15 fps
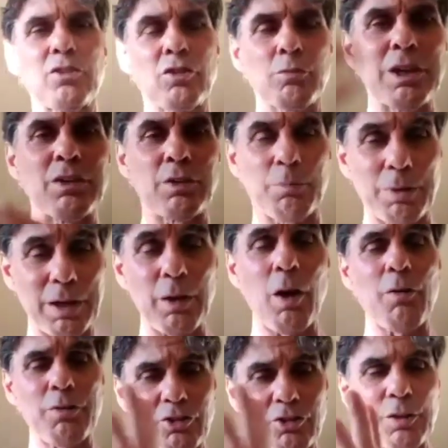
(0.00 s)
than the
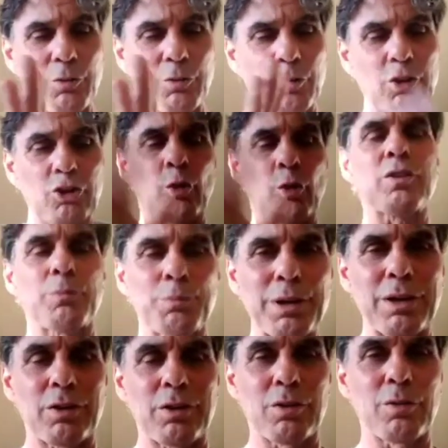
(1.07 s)
100-meter, but obviously for a
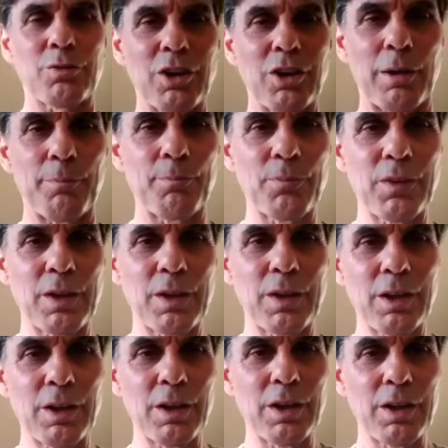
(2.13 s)
shorter period of time.
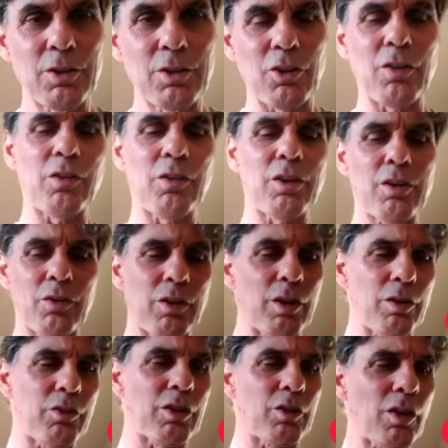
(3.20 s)
So
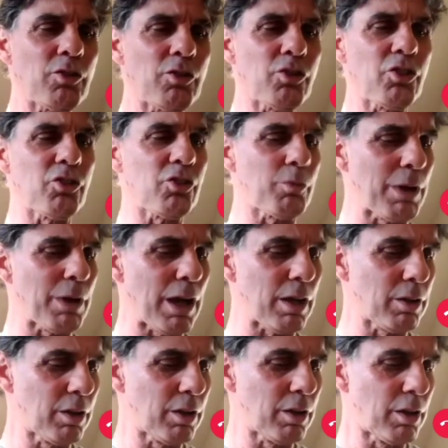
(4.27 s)
the
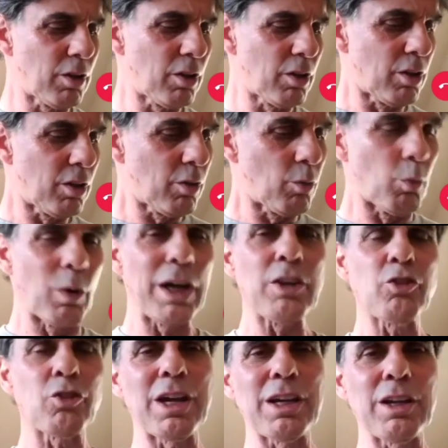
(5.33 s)
nonsense about
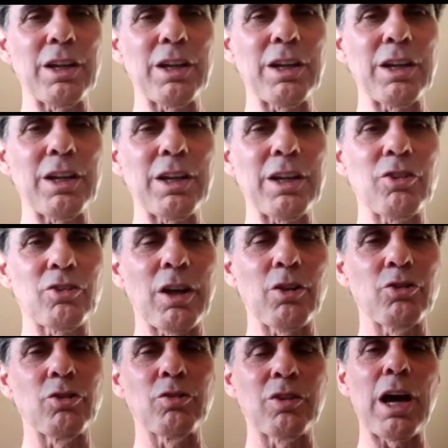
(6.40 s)
weight training
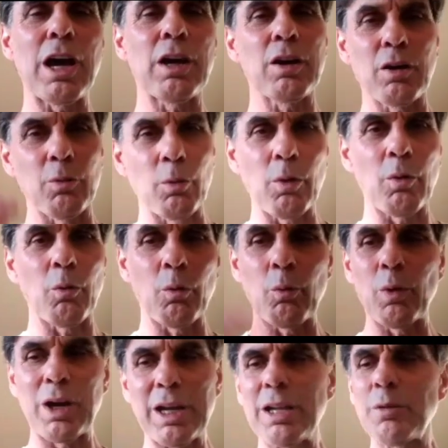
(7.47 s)
slows you down,
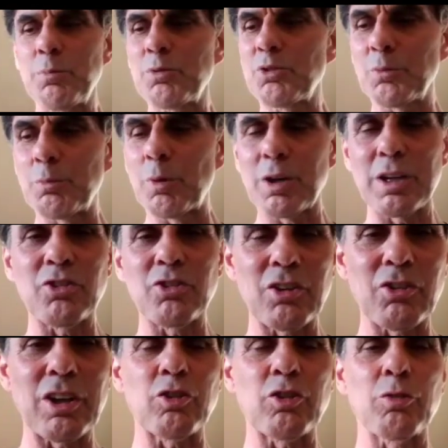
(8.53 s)
or when anybody
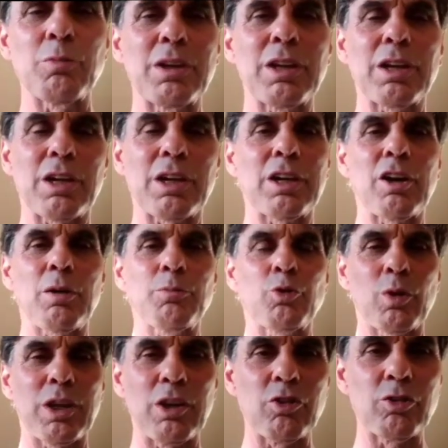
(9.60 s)
says that to me, then I
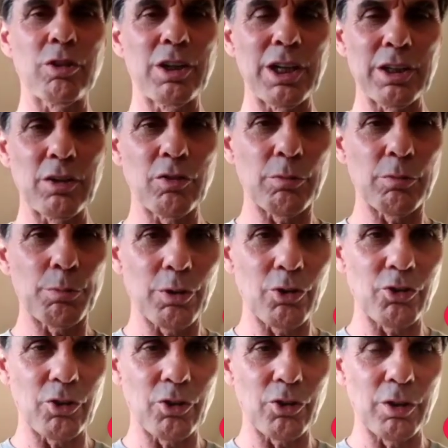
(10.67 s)
know I'm talking to an
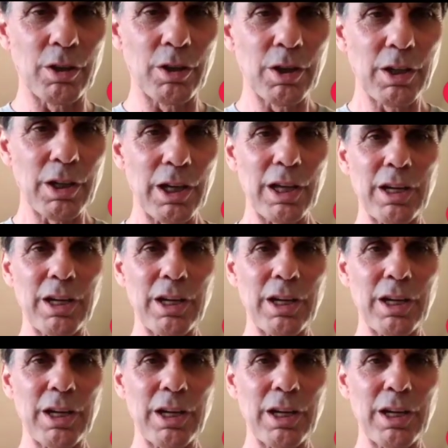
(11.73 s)
ignorant person.